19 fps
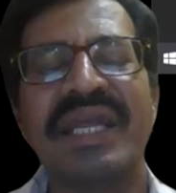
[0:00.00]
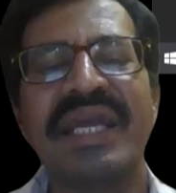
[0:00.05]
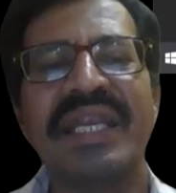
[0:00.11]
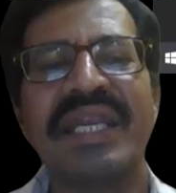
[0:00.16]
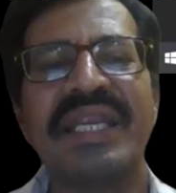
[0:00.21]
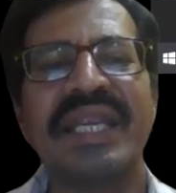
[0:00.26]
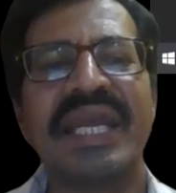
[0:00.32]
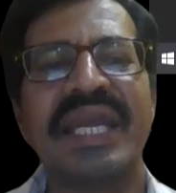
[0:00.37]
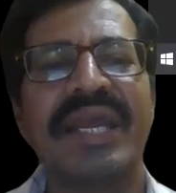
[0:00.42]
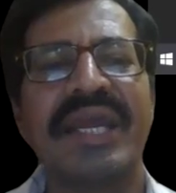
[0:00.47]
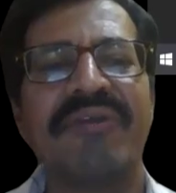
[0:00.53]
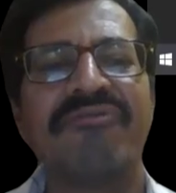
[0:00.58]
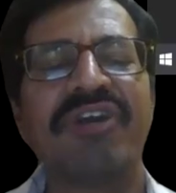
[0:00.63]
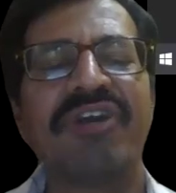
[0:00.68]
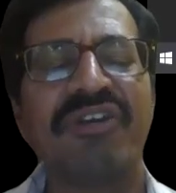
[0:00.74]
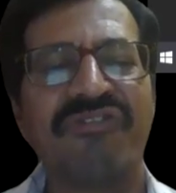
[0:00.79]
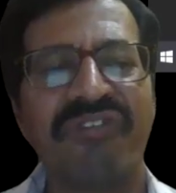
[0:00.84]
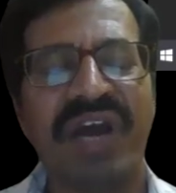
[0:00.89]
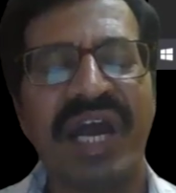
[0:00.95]
DNA
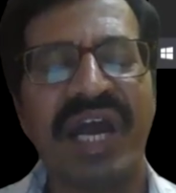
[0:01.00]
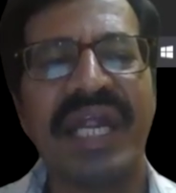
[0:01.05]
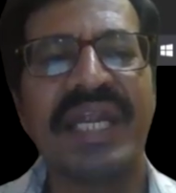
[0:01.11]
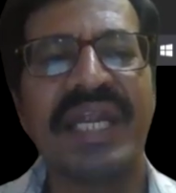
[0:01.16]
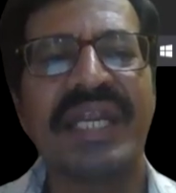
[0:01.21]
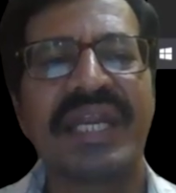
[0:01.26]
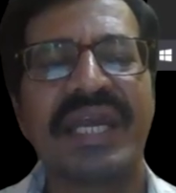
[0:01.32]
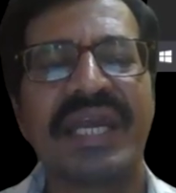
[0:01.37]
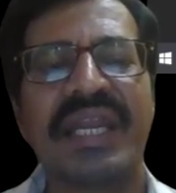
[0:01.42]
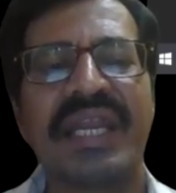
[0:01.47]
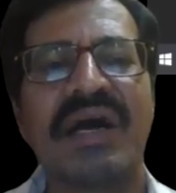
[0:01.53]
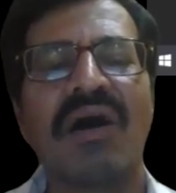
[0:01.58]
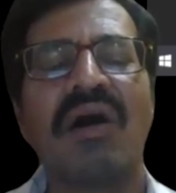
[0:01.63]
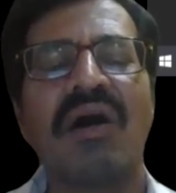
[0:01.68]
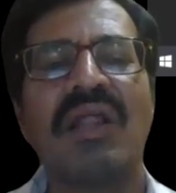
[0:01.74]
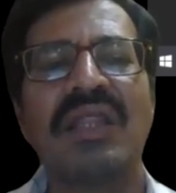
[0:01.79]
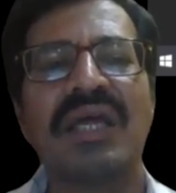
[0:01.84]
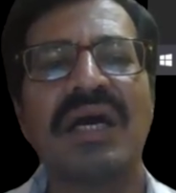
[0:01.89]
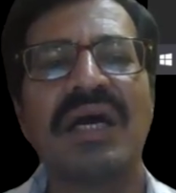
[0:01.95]
we find in
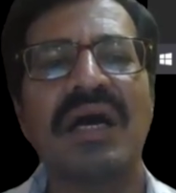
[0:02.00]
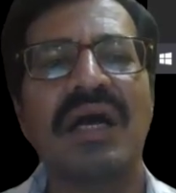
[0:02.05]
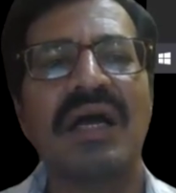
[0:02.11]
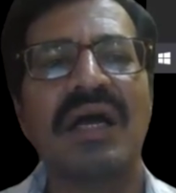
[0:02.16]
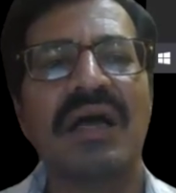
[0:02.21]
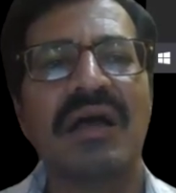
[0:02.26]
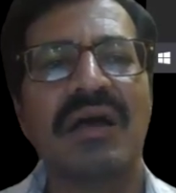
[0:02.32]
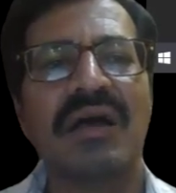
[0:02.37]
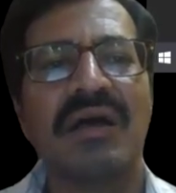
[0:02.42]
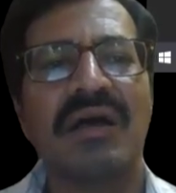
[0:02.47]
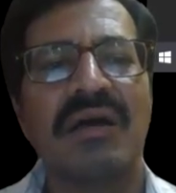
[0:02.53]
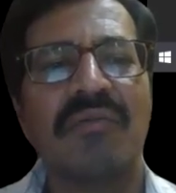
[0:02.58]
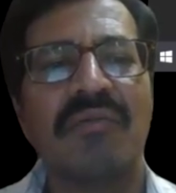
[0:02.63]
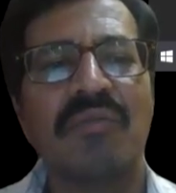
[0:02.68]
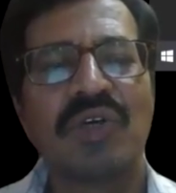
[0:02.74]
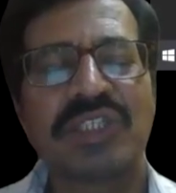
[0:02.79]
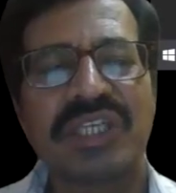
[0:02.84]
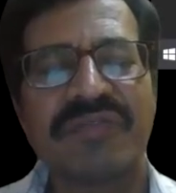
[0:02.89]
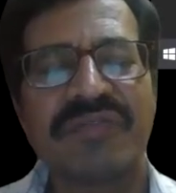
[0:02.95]
all the
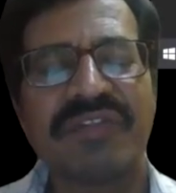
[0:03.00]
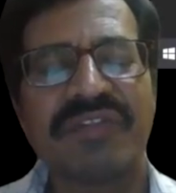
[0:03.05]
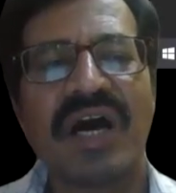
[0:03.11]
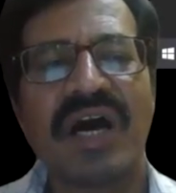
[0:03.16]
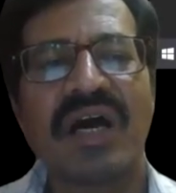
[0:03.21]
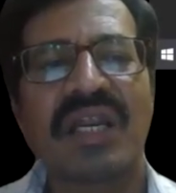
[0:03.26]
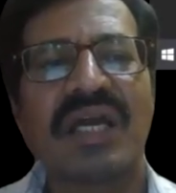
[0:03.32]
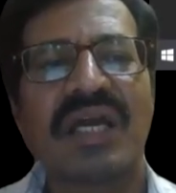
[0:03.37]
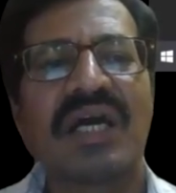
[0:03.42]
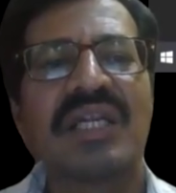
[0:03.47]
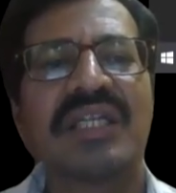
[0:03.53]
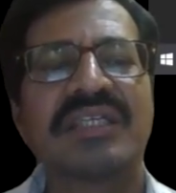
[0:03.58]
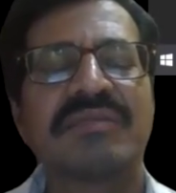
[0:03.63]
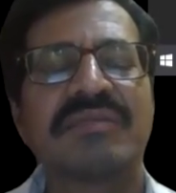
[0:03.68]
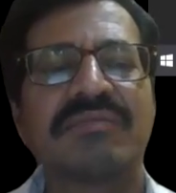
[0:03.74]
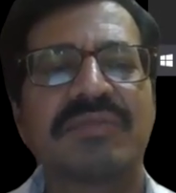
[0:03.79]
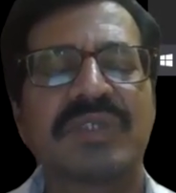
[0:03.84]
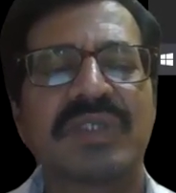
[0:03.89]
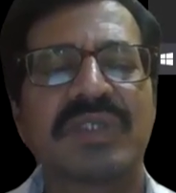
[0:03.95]
most of the
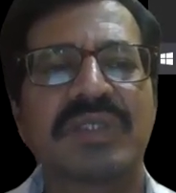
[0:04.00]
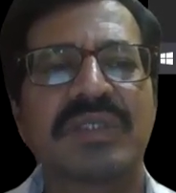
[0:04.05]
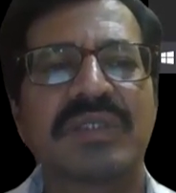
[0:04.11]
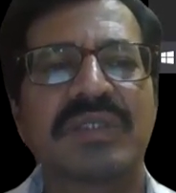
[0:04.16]
organisms.